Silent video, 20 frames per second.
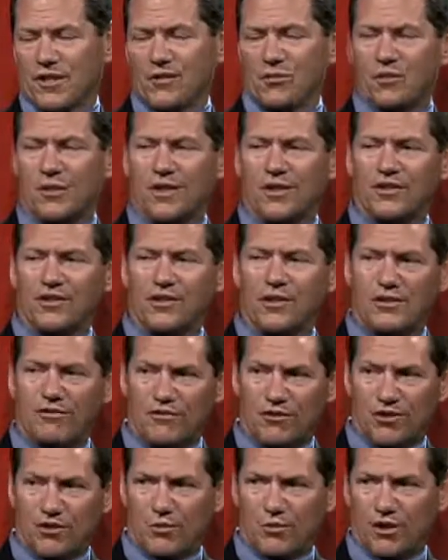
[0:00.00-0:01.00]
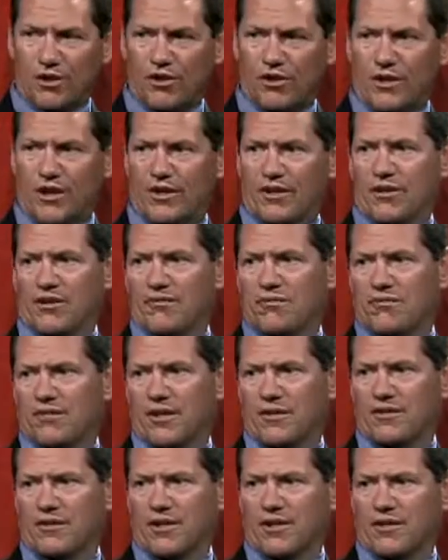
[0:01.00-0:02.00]
We continue to work hard on the
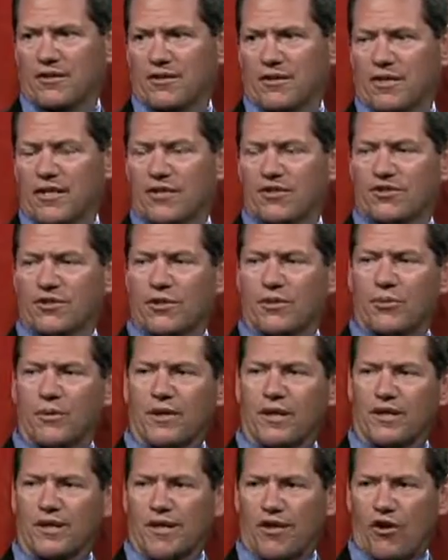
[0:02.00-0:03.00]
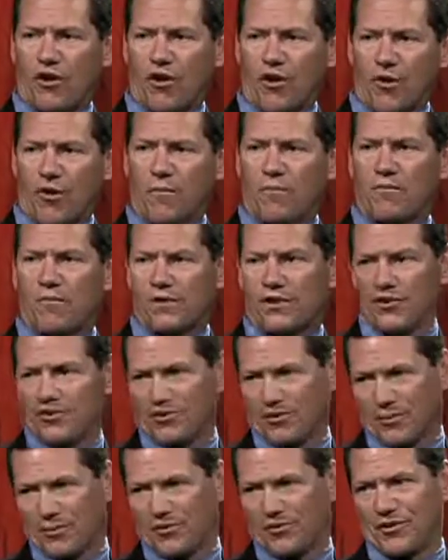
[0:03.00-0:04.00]
front end so that we can hopefully
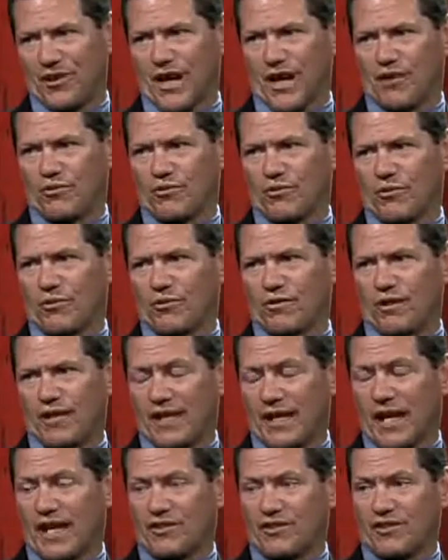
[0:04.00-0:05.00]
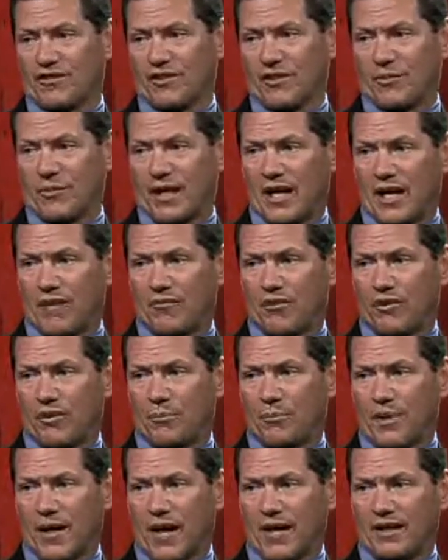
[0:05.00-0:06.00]
subside the cases that we have on the
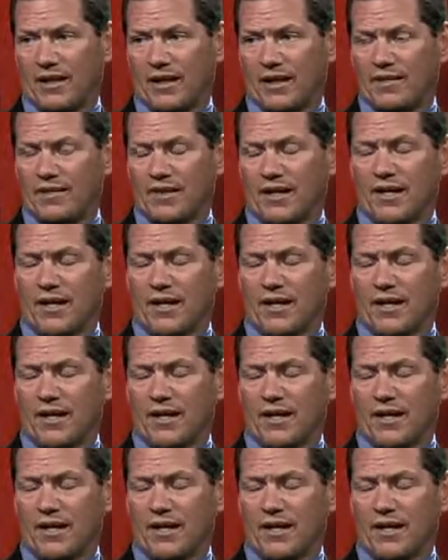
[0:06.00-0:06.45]
back end.